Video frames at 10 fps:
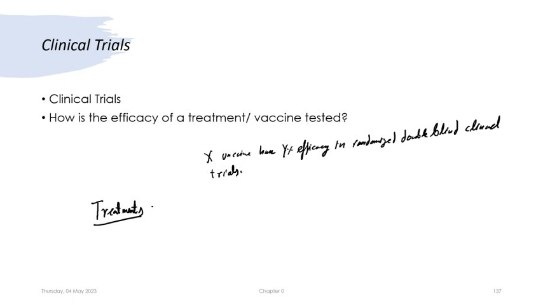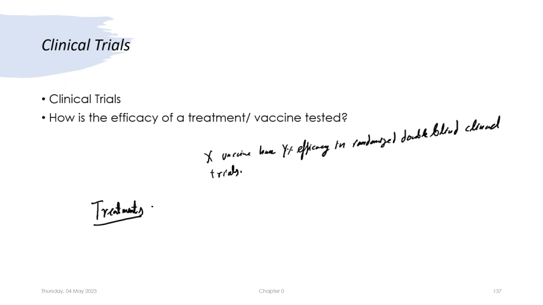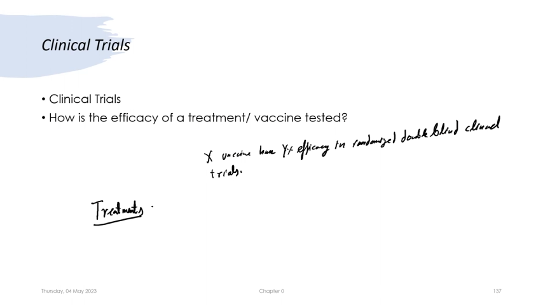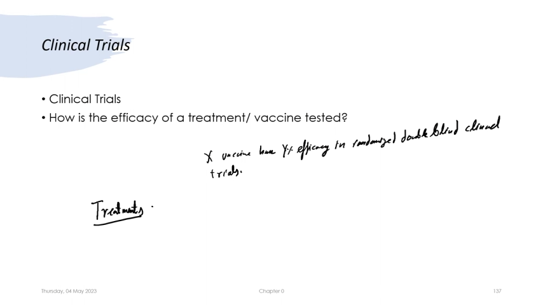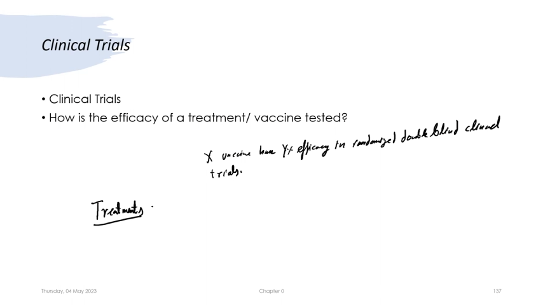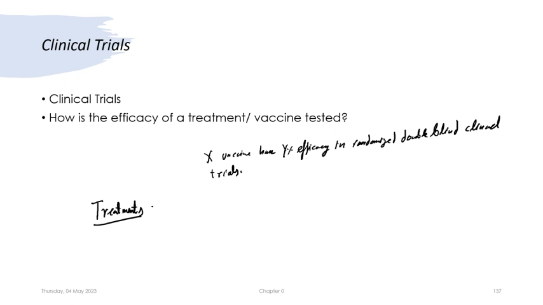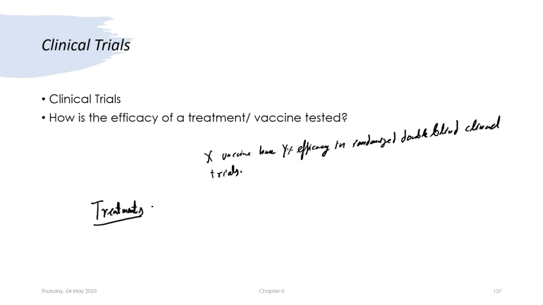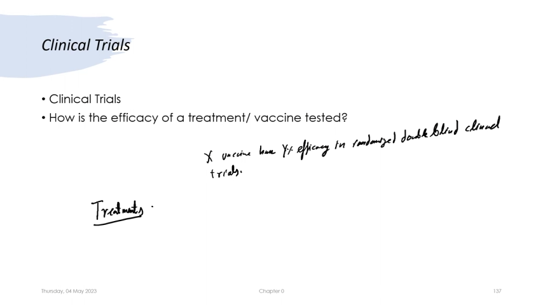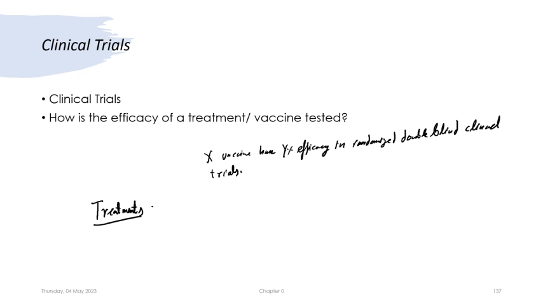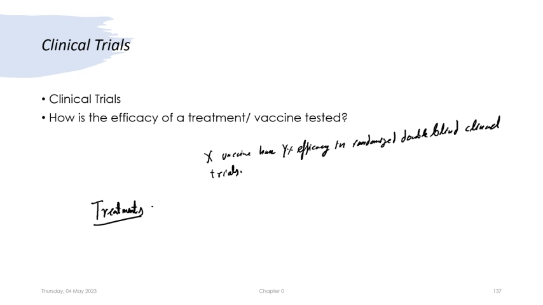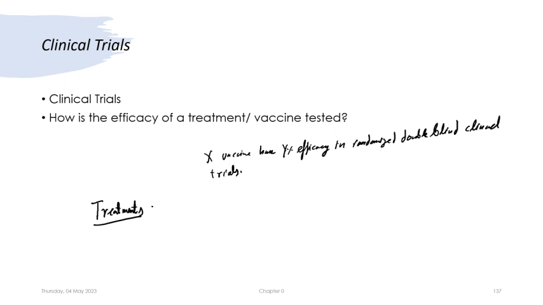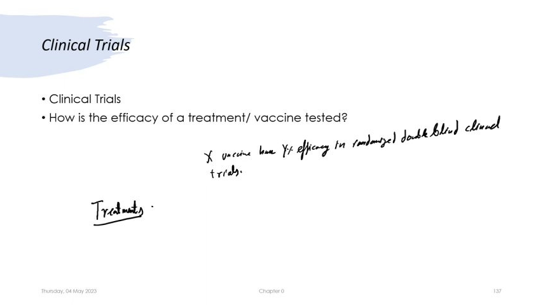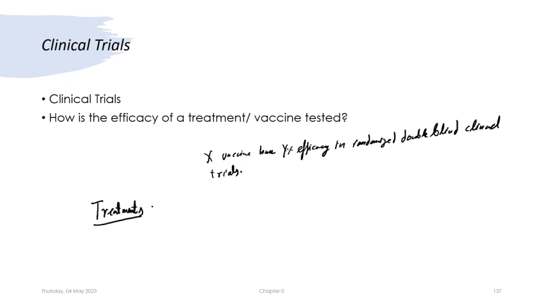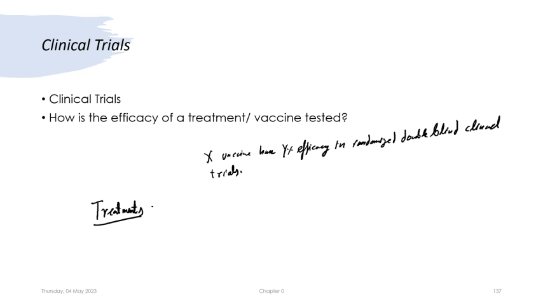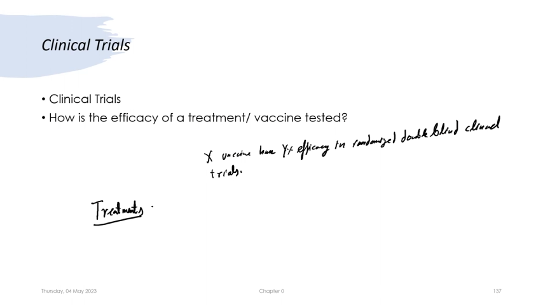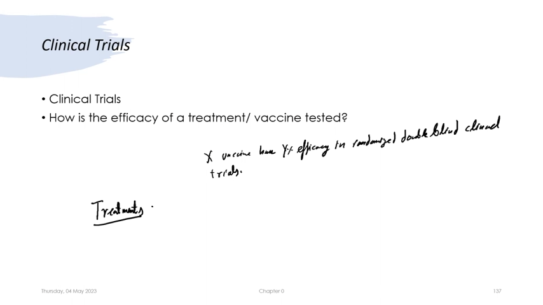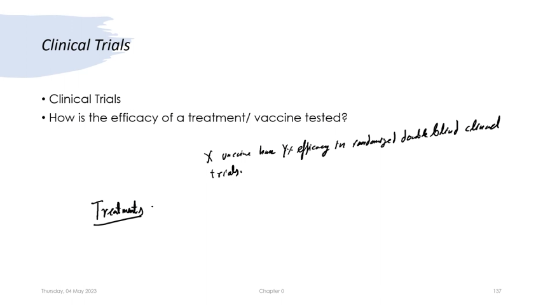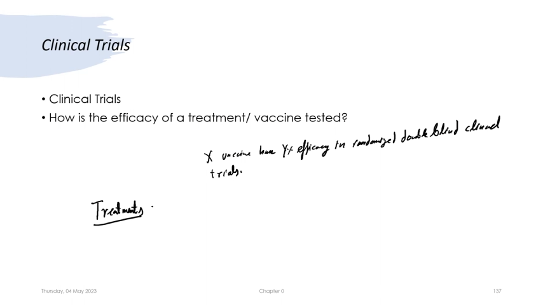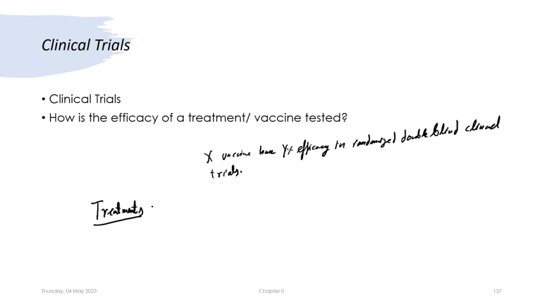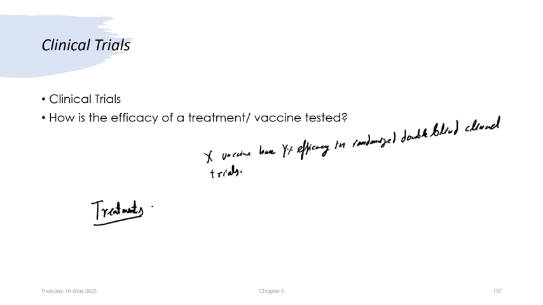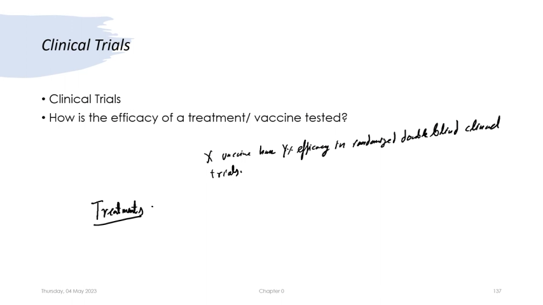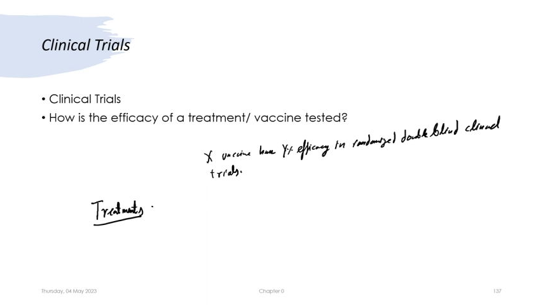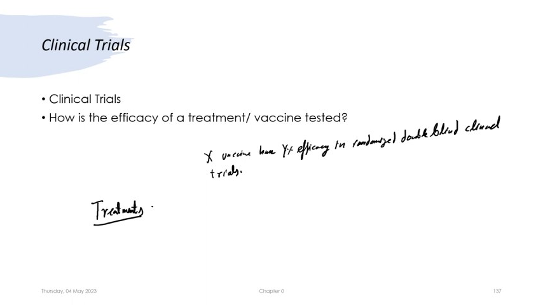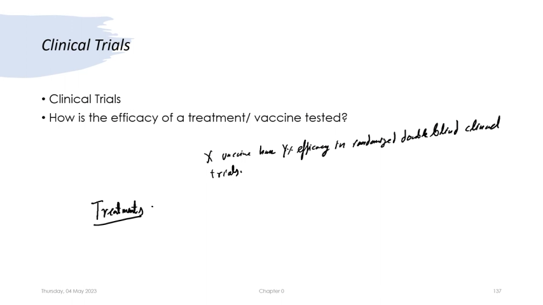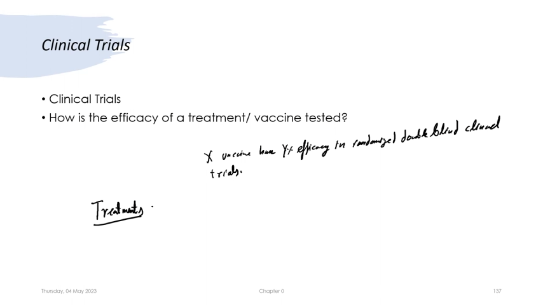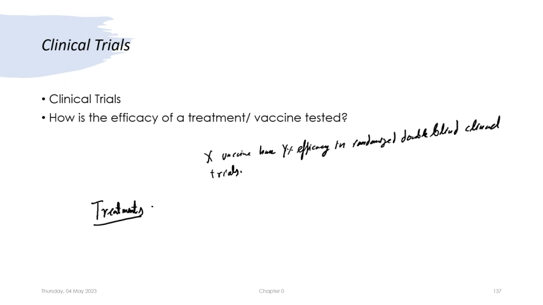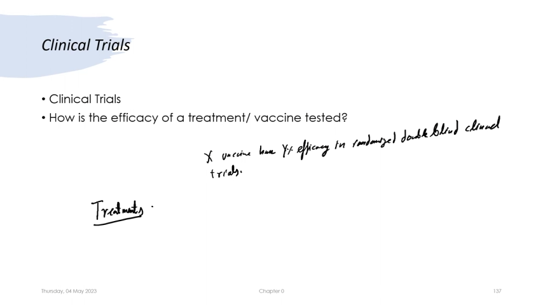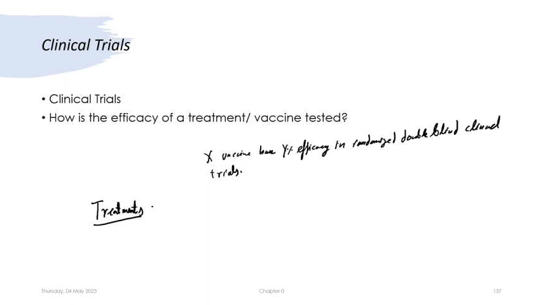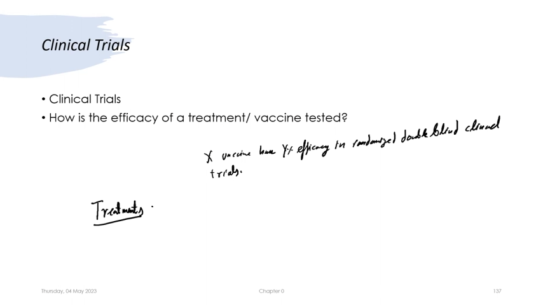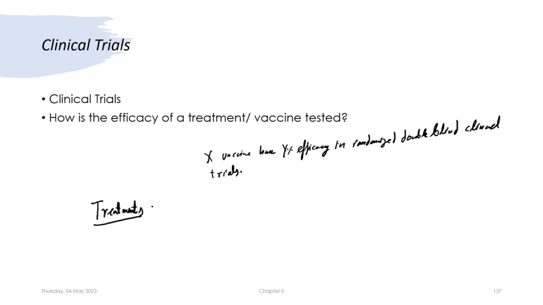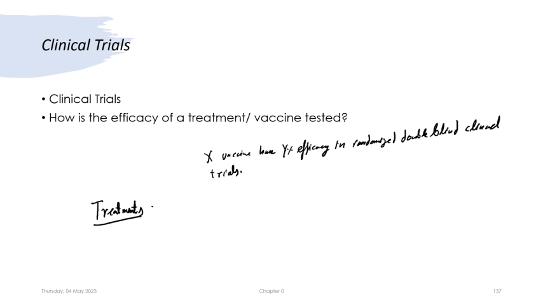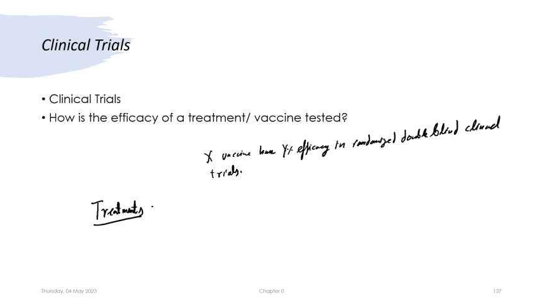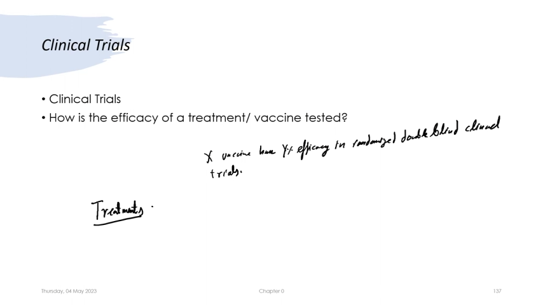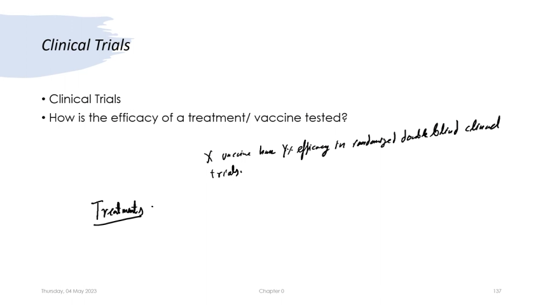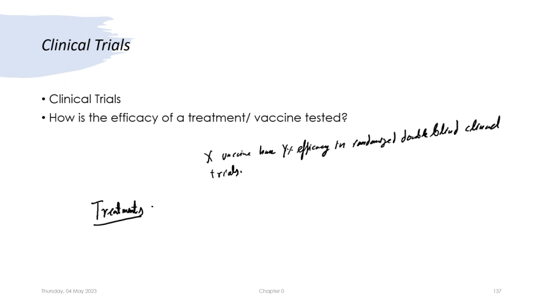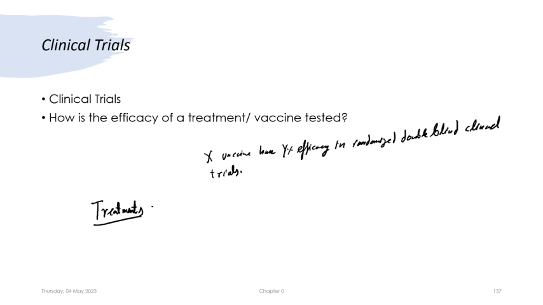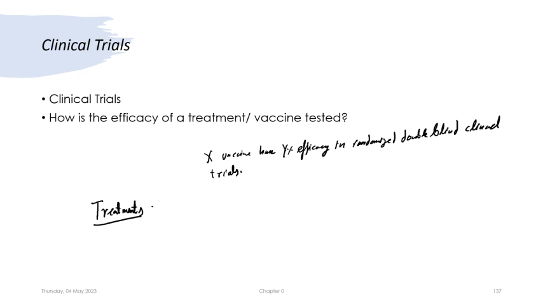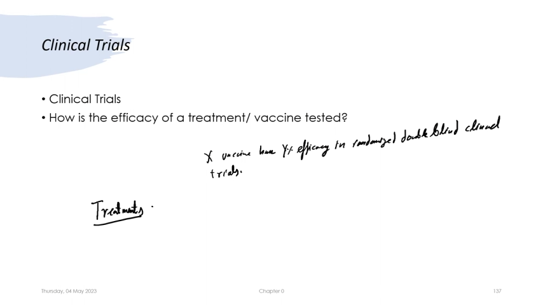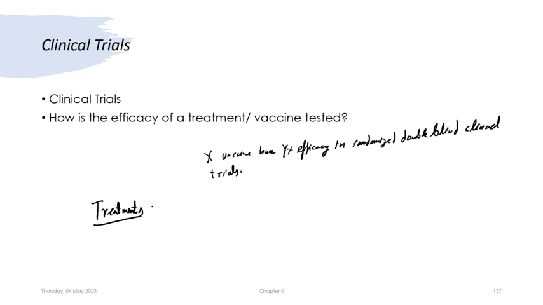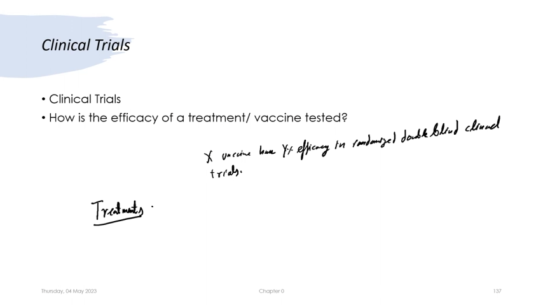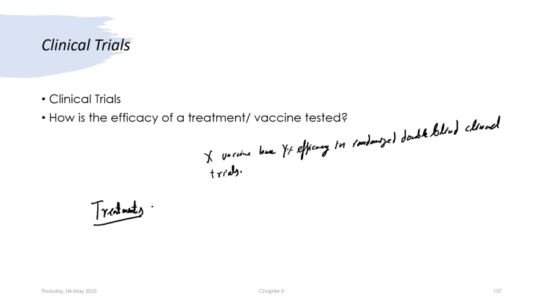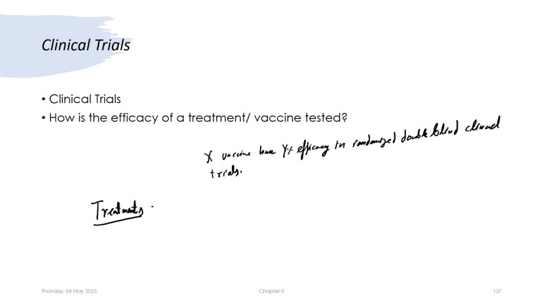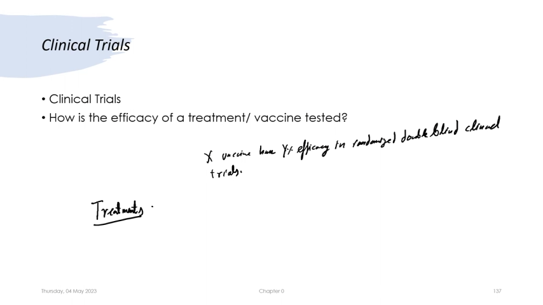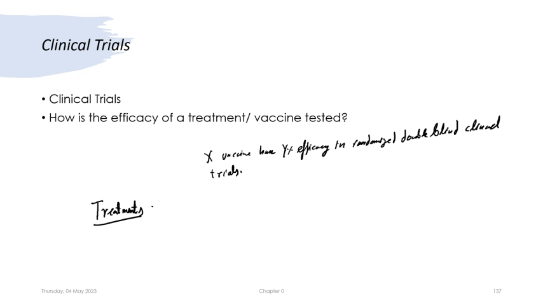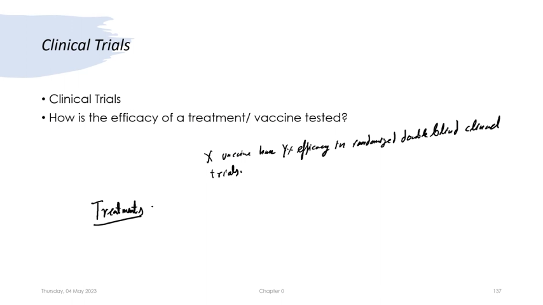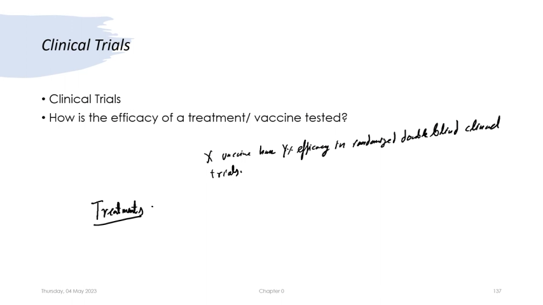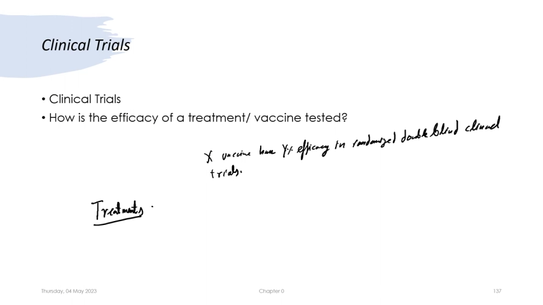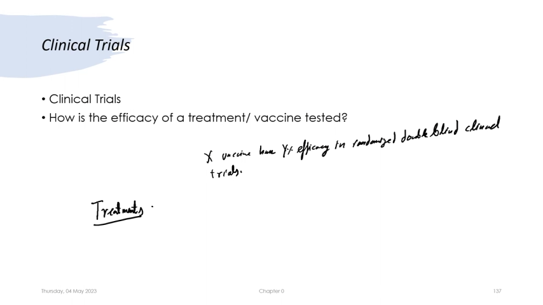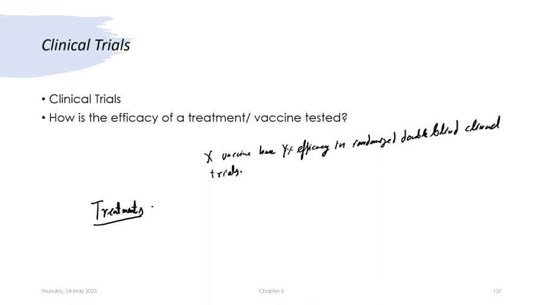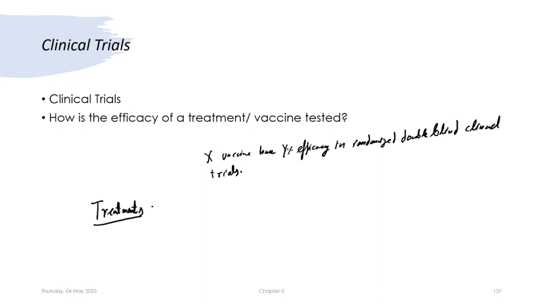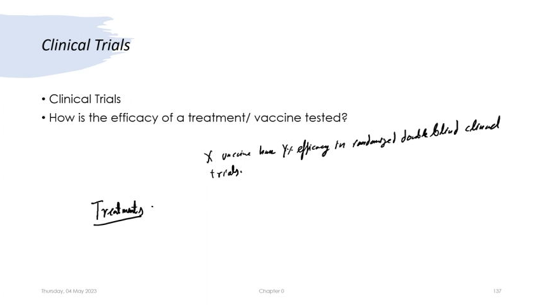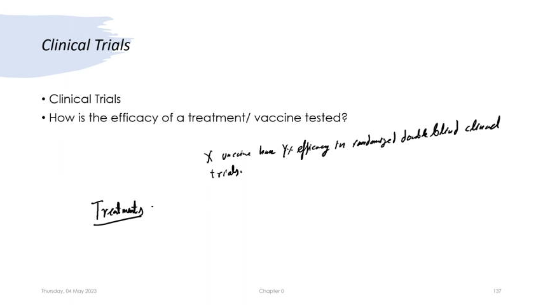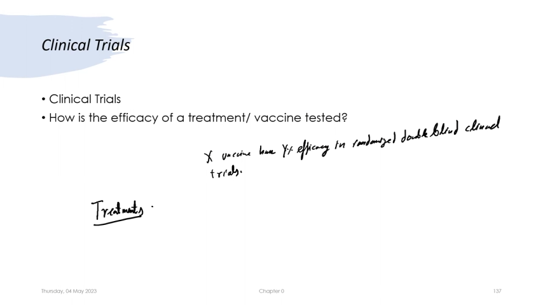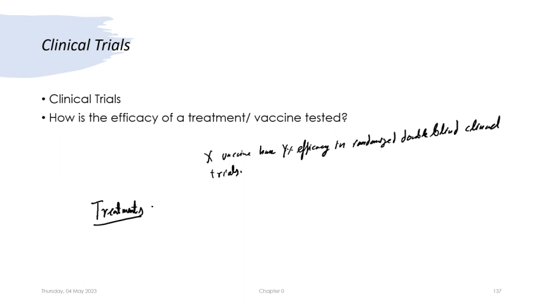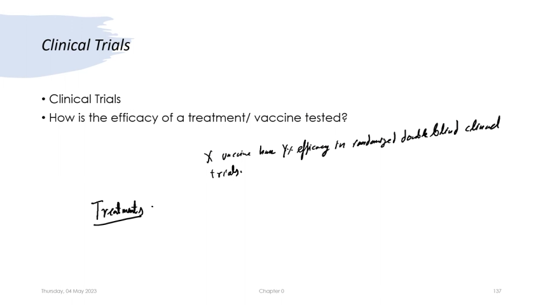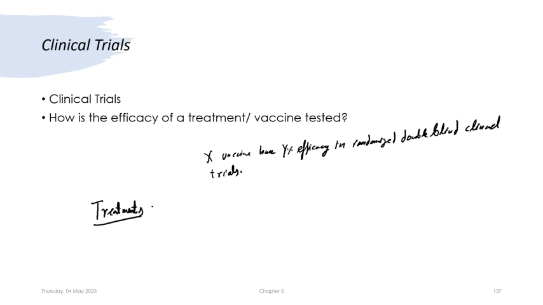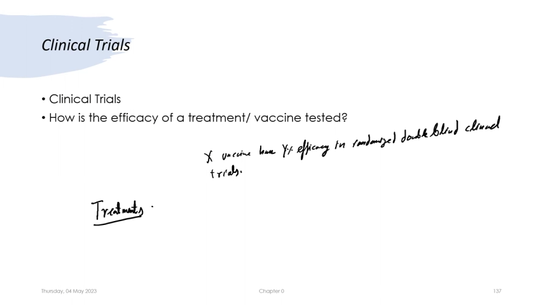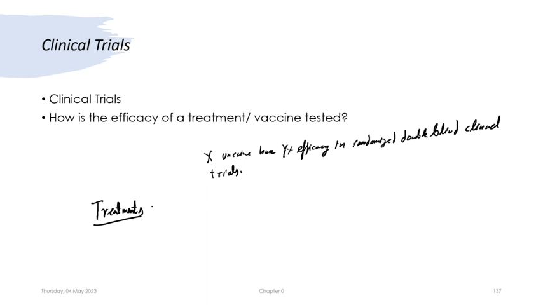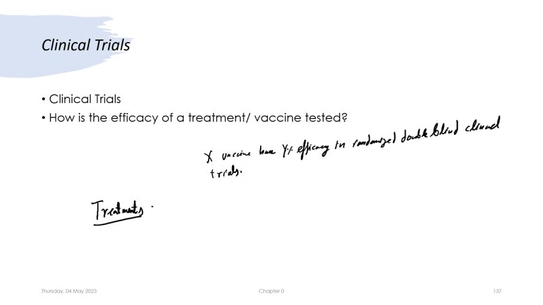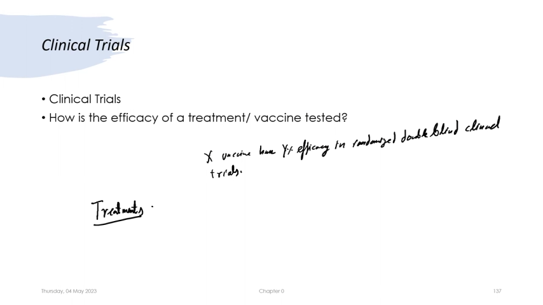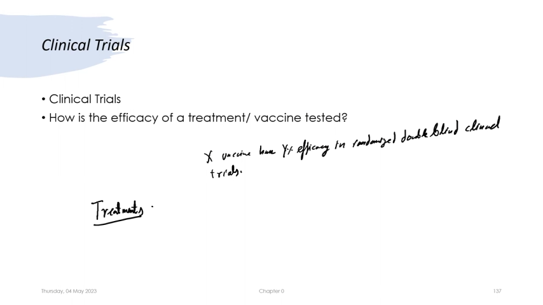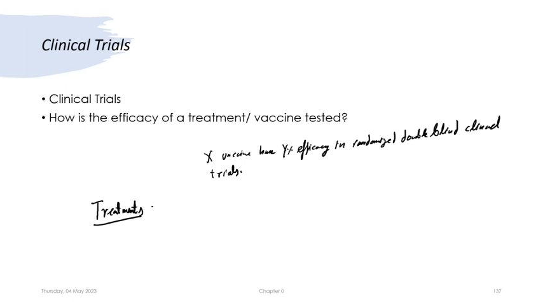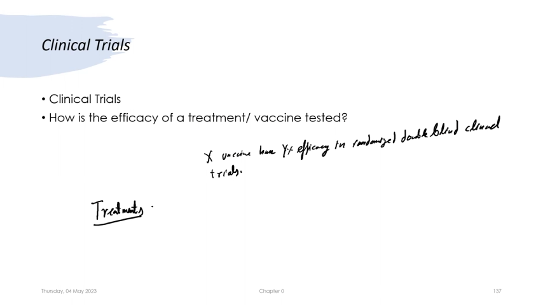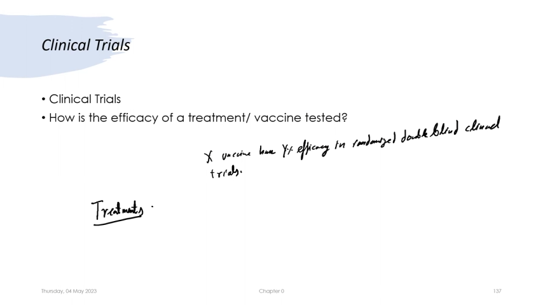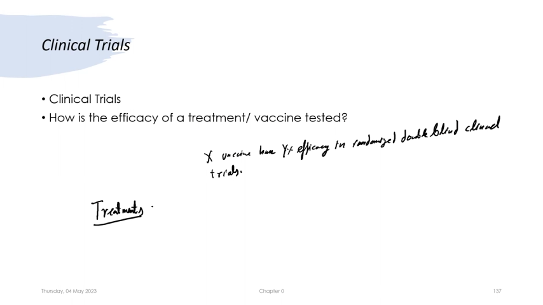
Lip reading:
[unreadable: no face in view]